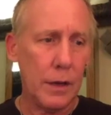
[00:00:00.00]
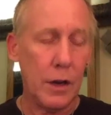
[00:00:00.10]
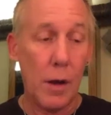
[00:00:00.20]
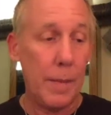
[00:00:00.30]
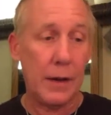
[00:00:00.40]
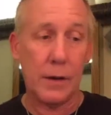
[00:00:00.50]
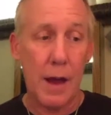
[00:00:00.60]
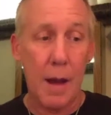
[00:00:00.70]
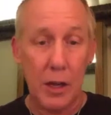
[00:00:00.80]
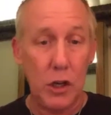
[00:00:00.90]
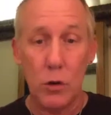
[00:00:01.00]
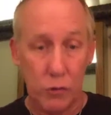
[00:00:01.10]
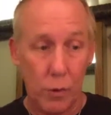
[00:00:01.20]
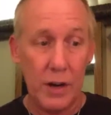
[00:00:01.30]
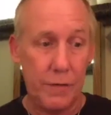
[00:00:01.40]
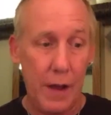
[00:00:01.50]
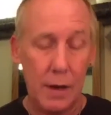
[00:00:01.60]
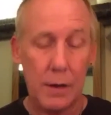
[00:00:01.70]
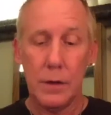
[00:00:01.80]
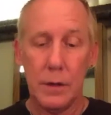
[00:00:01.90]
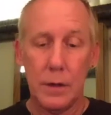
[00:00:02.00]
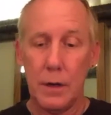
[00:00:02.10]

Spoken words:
I'm a huge Rush fan.